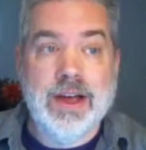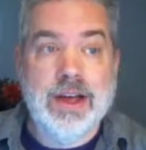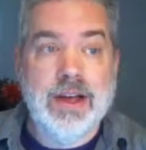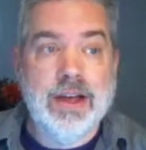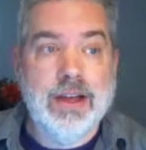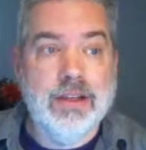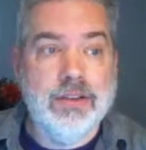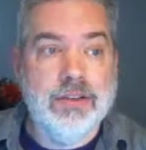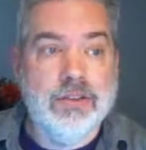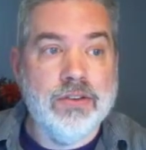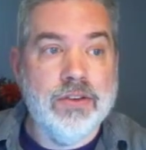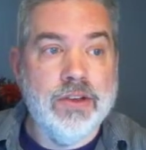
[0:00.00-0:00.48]

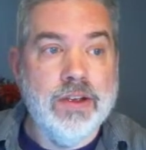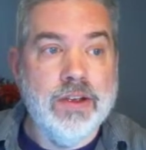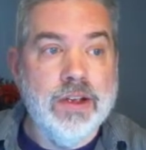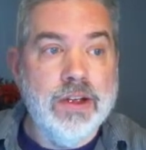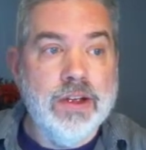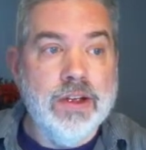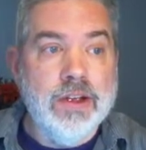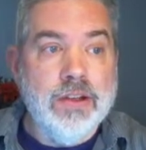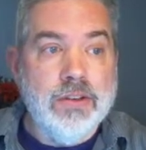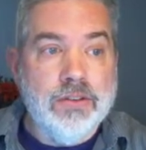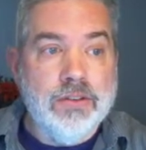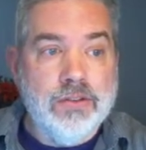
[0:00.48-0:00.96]
has
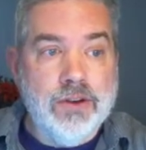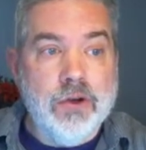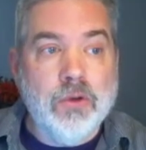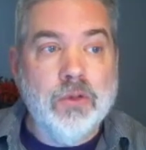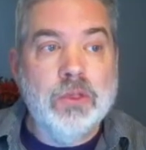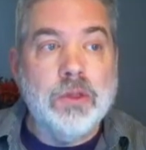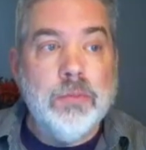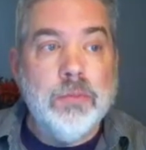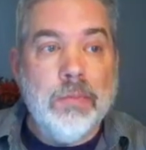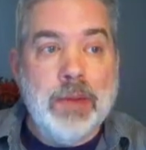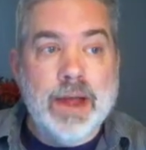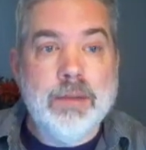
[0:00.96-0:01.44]

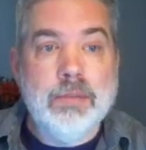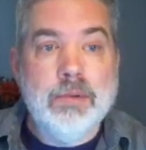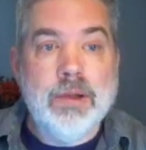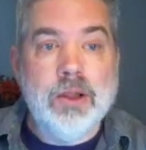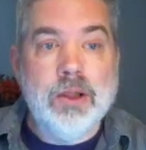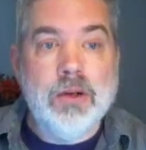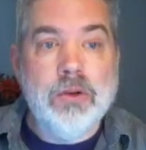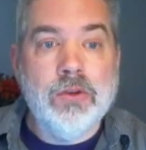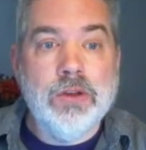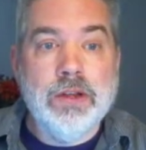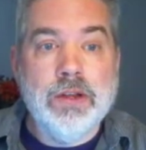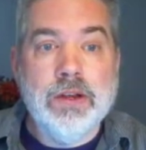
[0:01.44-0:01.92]
shown the
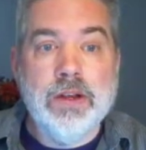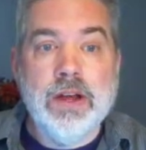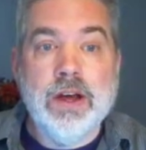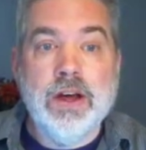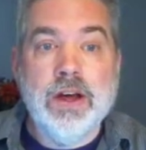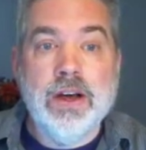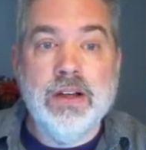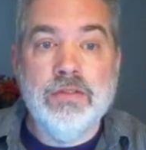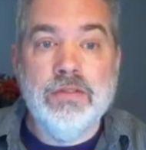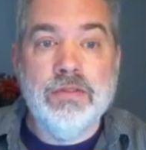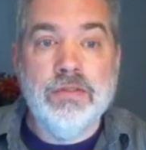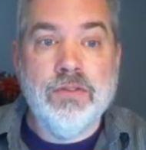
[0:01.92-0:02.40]
Babylonian
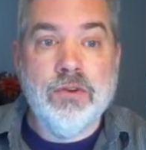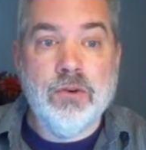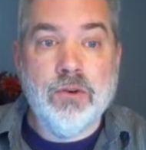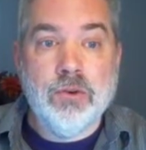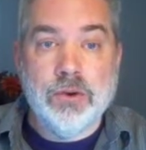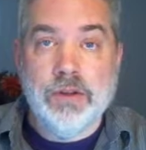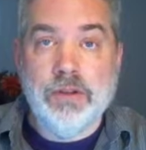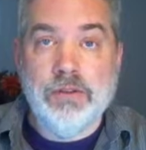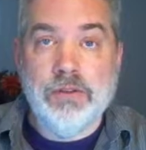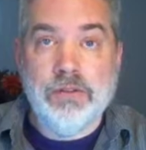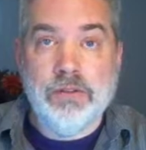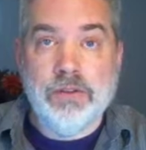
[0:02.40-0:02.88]

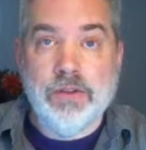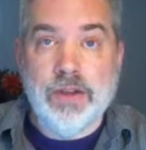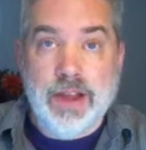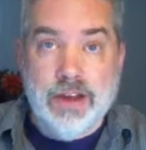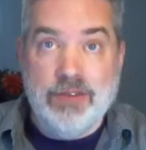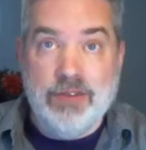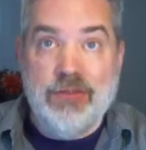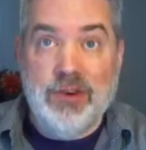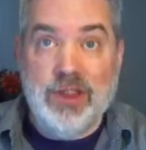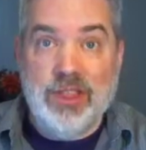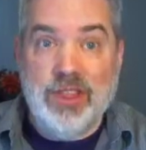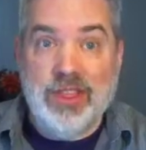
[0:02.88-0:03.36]
envoys
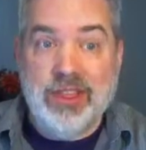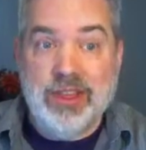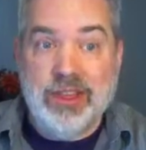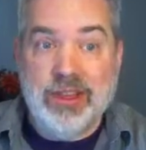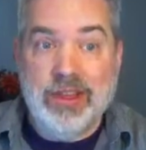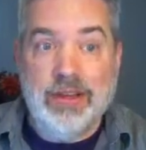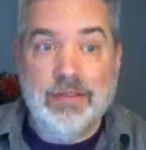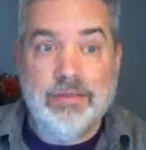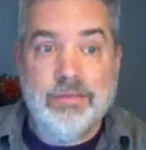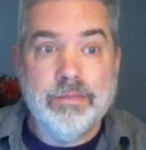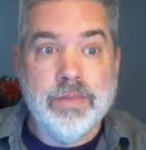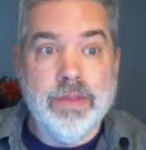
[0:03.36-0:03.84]

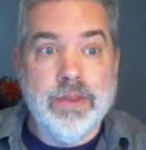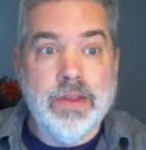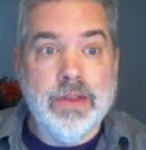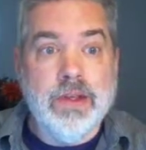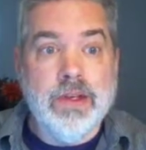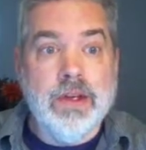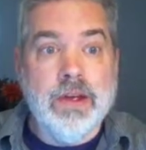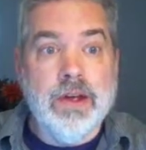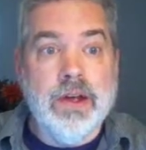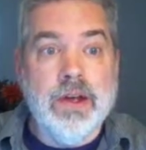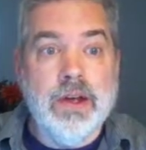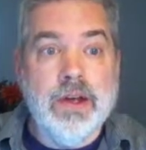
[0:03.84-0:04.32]
everything.
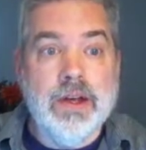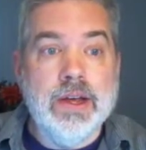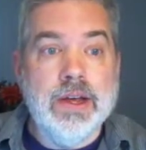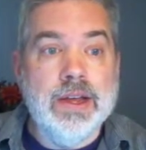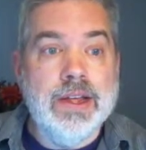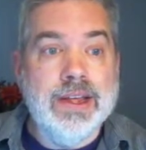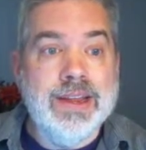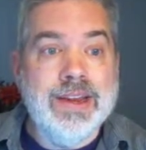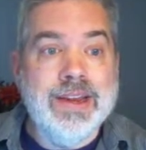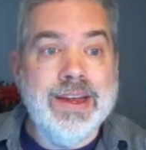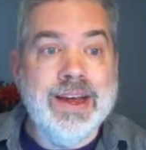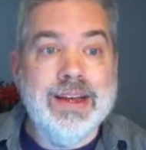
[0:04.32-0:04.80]

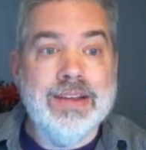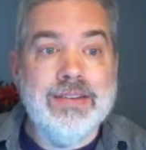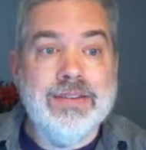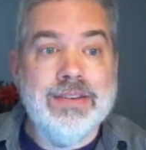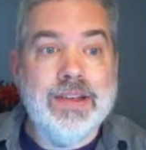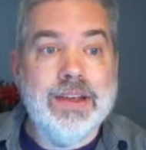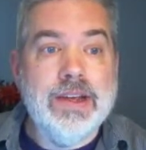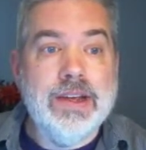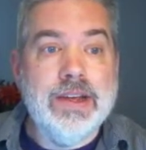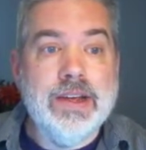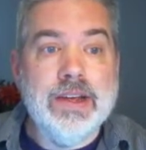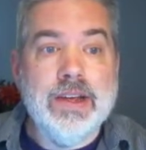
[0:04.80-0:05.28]
And
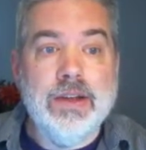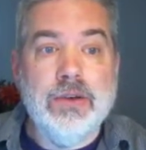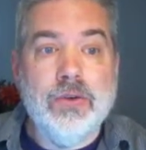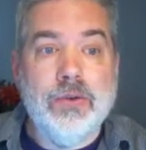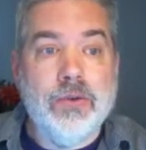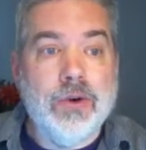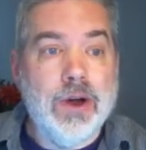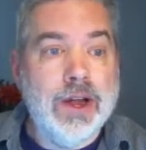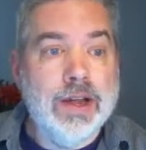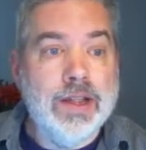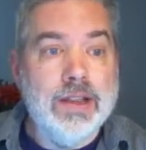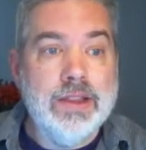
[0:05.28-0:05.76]
Isaiah can
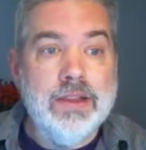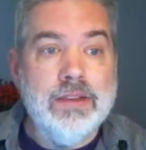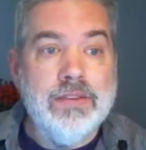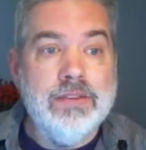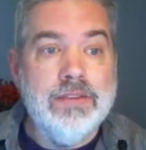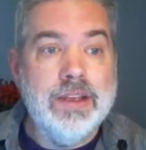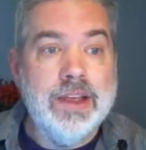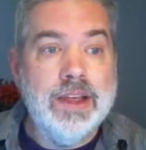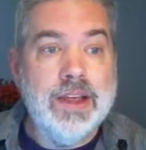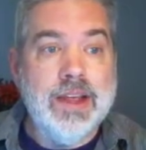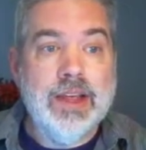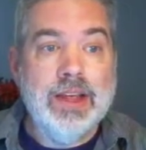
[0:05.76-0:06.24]
rightly
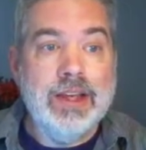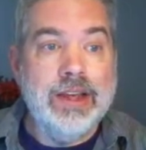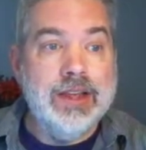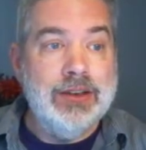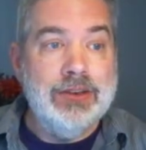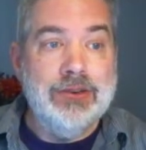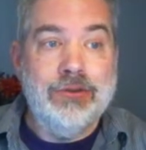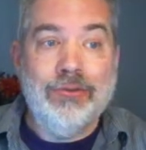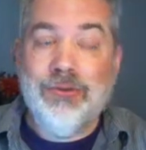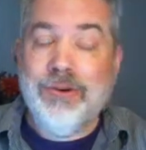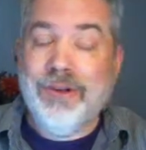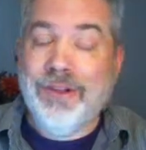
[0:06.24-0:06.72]
say,
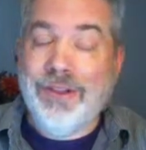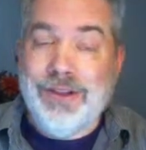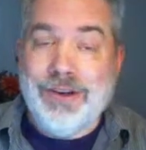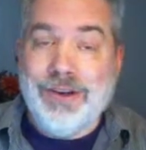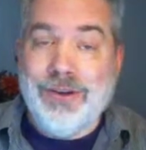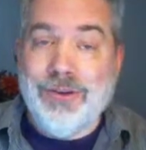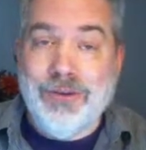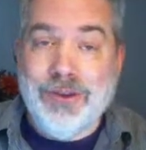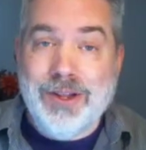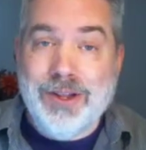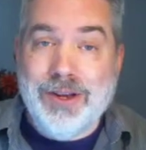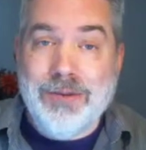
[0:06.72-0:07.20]
and you really
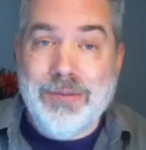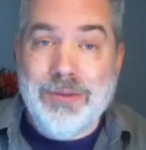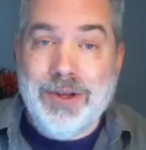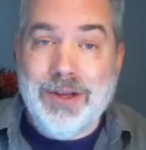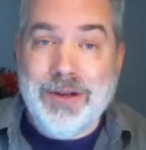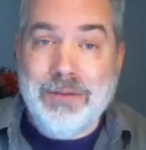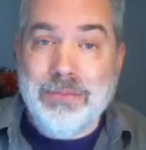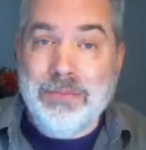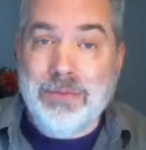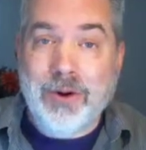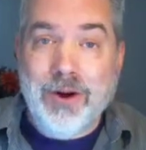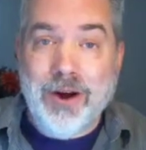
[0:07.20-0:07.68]
don't need to be
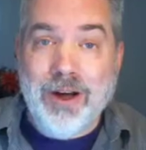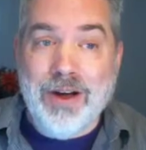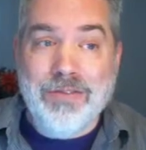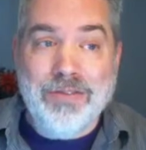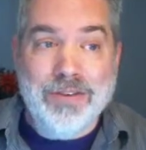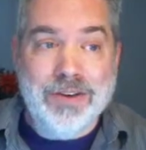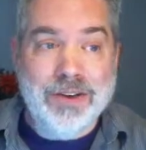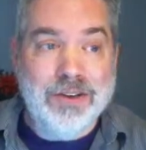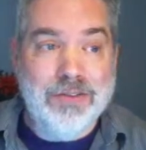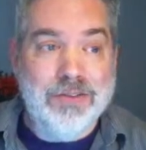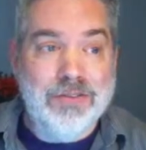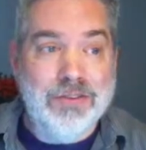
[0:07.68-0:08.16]
a
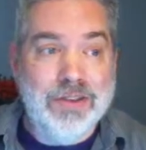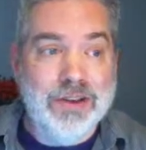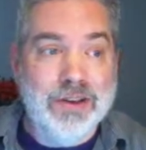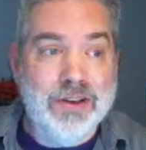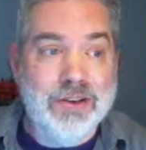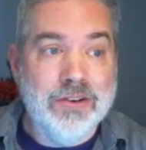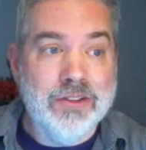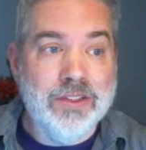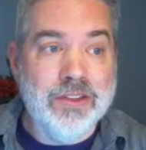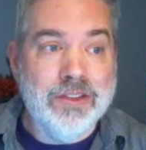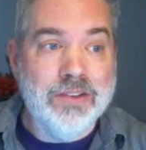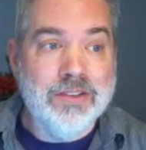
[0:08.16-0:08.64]
prophet to
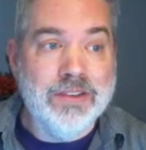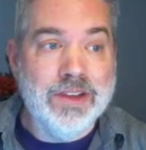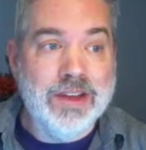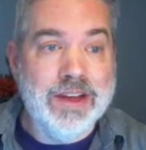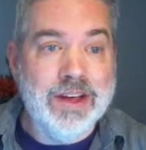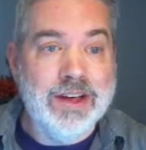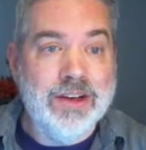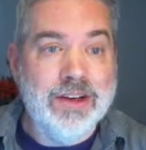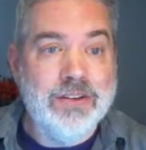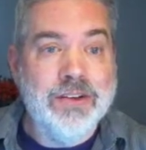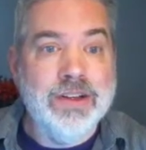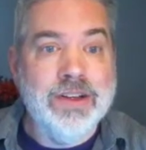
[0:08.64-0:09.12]
figure this
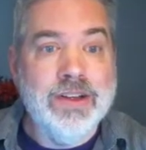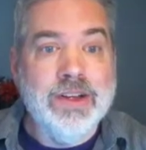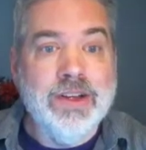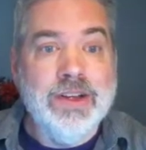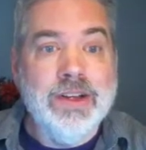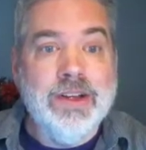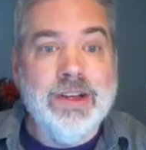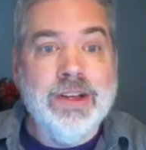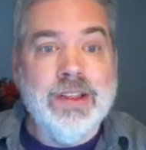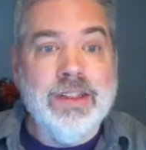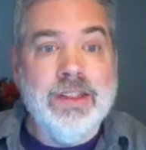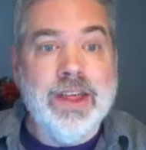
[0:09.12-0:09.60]
out,
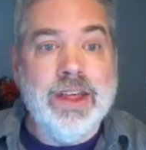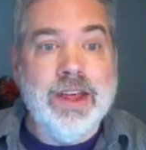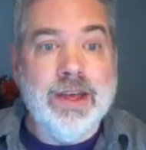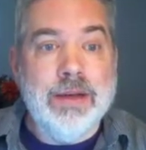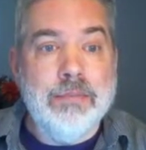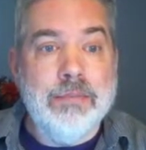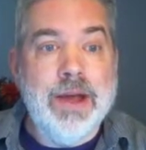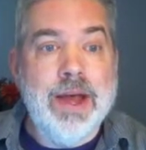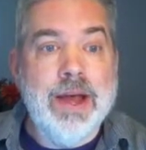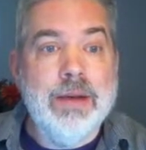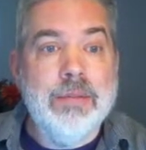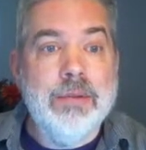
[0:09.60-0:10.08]

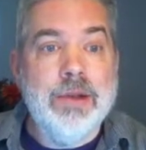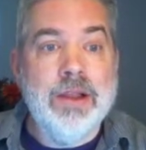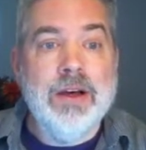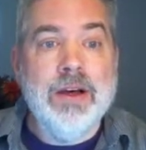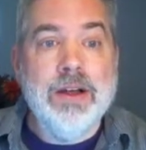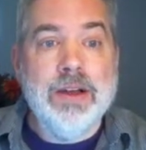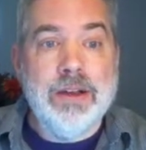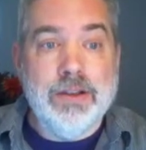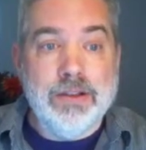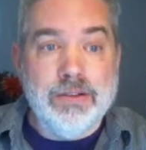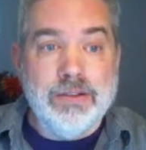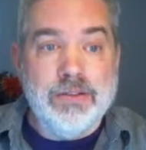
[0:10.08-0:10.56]
that
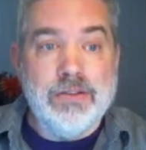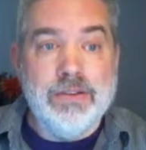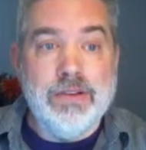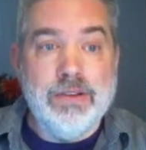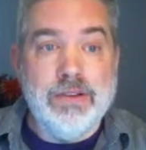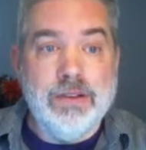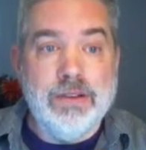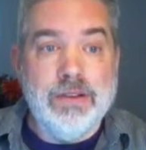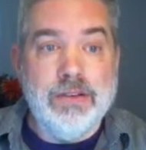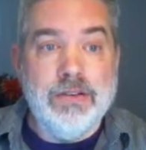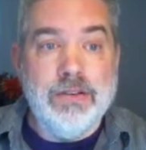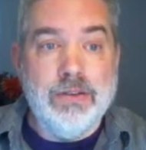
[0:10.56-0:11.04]
Babylon
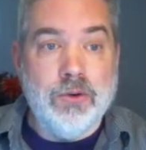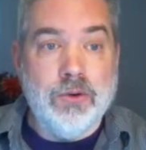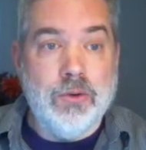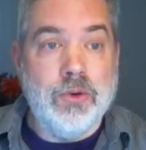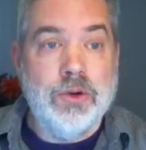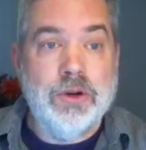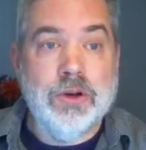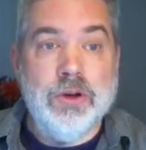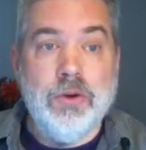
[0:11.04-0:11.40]
is going to